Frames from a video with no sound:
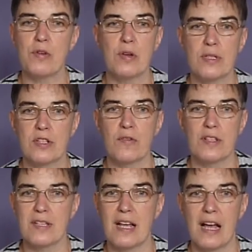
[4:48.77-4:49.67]
know stuff
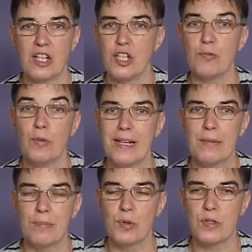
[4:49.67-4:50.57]
that's actually really
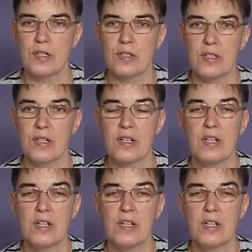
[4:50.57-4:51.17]
important.